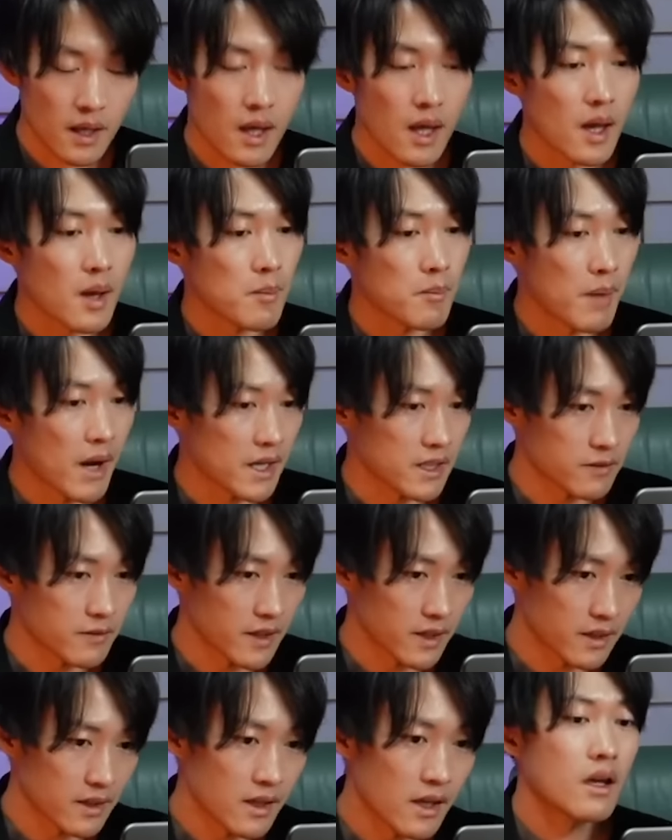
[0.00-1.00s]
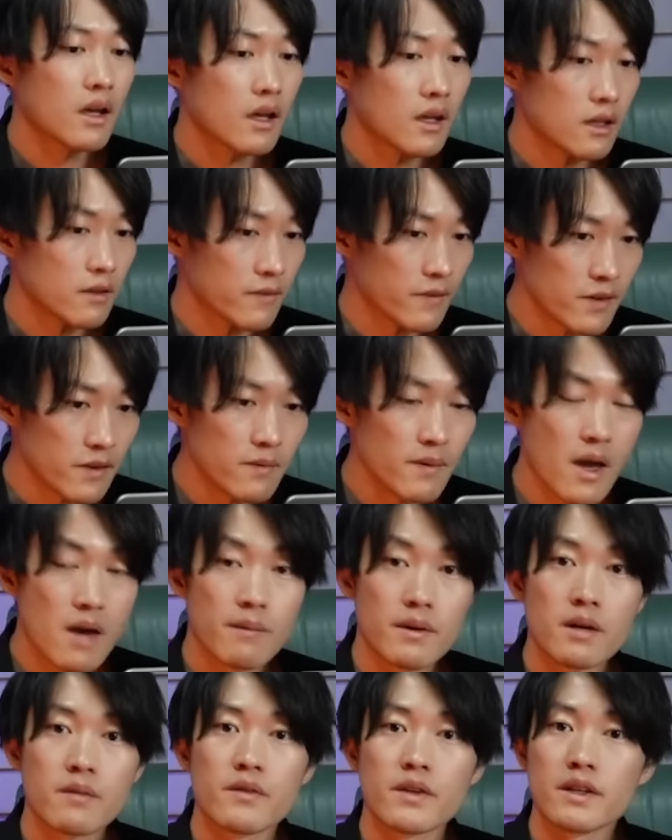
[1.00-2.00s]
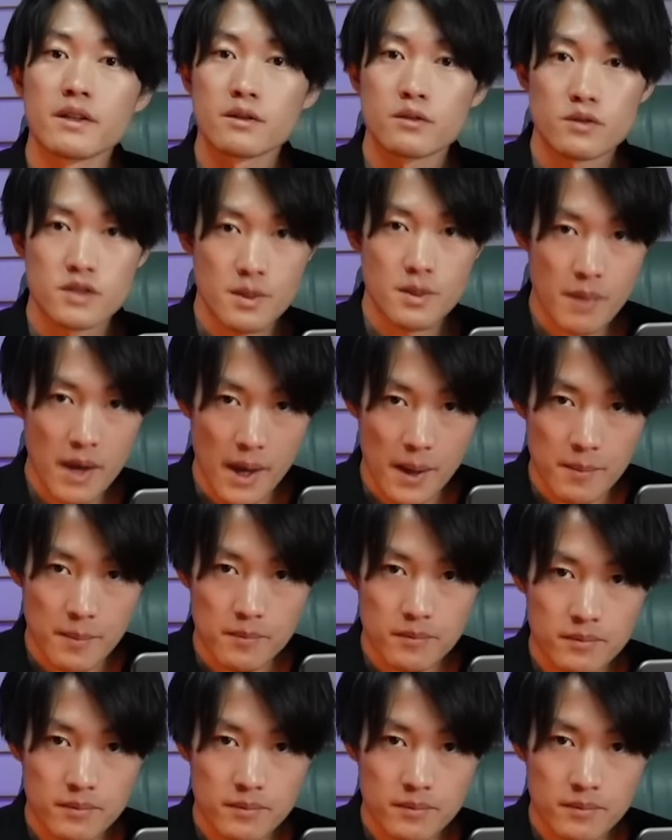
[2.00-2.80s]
By the way, if you've ever been to Japan,